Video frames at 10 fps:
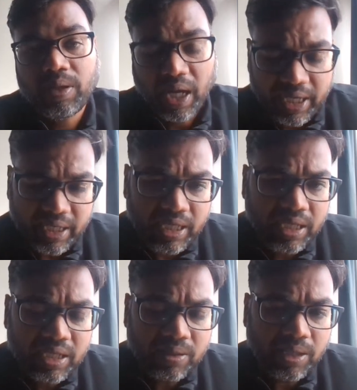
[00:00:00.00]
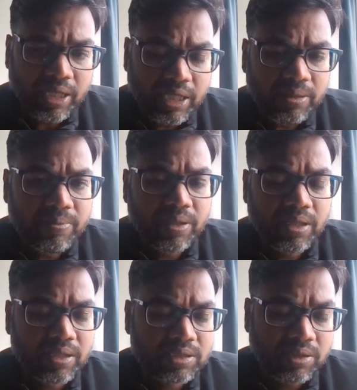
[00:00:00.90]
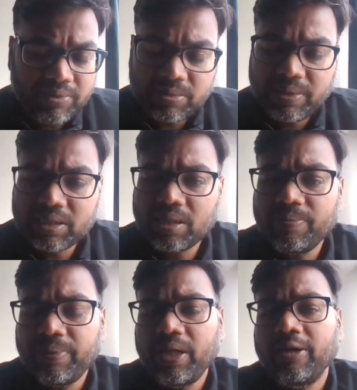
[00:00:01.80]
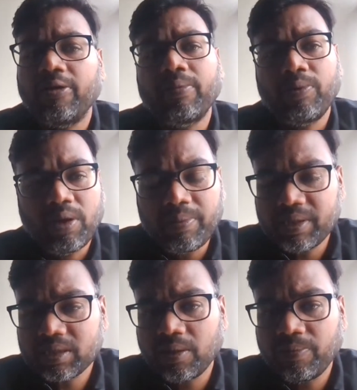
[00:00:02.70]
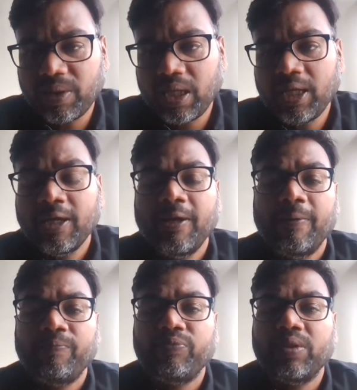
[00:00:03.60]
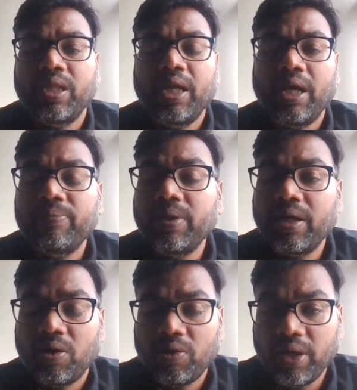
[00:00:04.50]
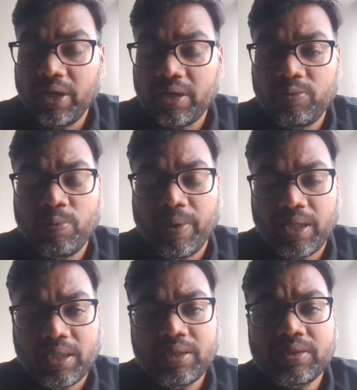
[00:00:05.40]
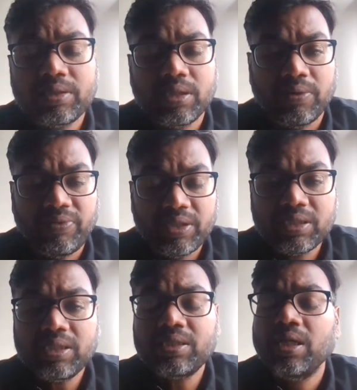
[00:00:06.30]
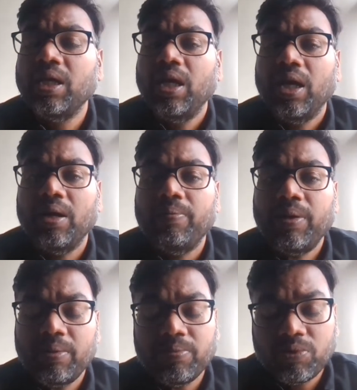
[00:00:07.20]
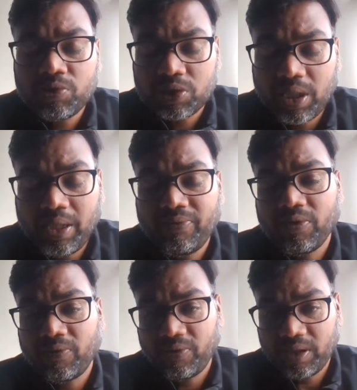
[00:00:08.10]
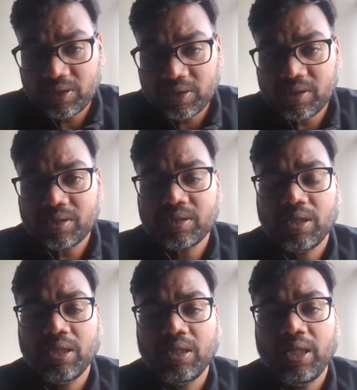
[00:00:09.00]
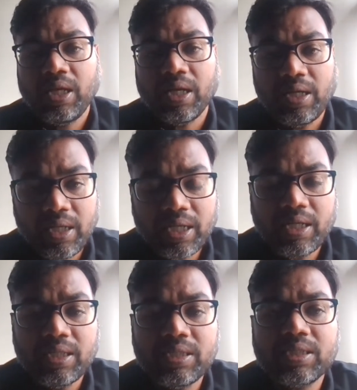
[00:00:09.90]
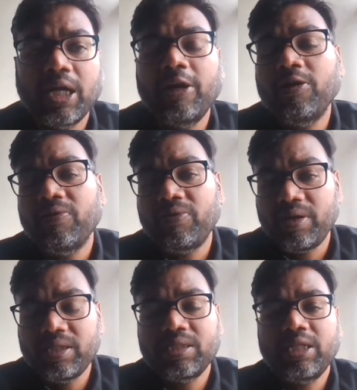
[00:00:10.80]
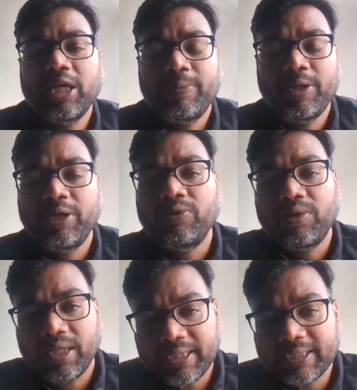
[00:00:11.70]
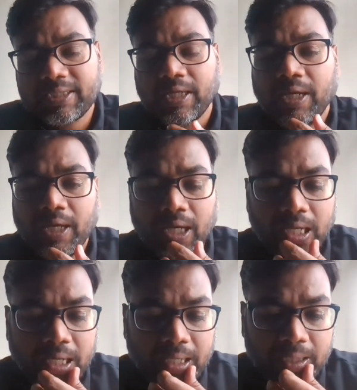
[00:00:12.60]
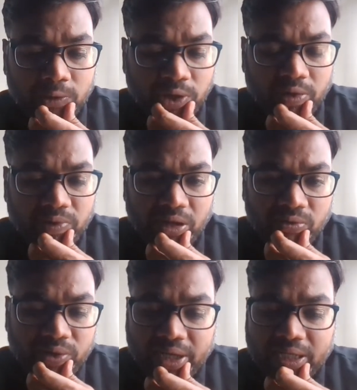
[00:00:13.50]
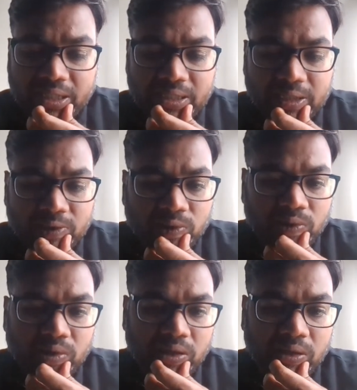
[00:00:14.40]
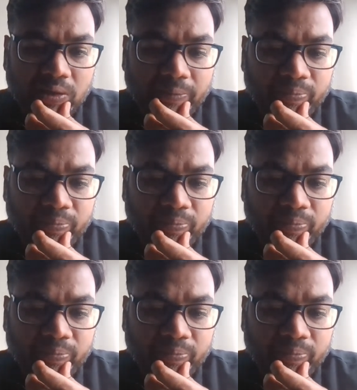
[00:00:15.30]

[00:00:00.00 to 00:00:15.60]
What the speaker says: IT service based company or product based company, they have their own interview patterns, phases, but mostly for freshers, they conduct this kind of reasoning aptitude tests to evaluate your